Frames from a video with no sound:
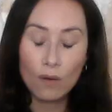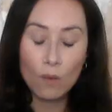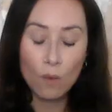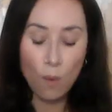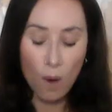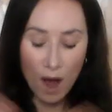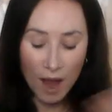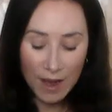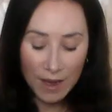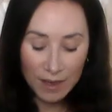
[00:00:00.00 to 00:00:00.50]

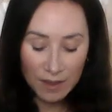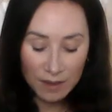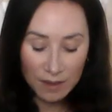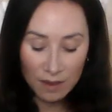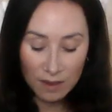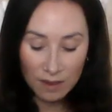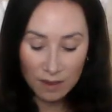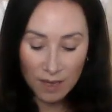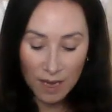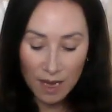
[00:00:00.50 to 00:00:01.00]
Why is
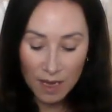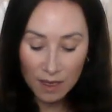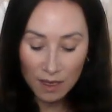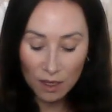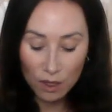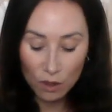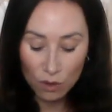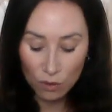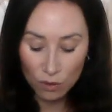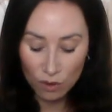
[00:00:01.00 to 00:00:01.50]
this
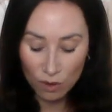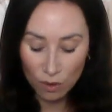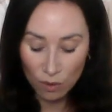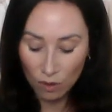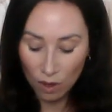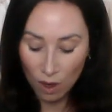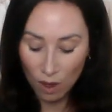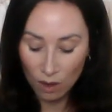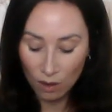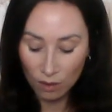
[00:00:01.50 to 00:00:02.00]
taking you so
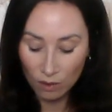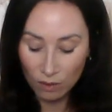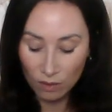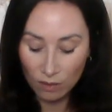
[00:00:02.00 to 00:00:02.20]
long?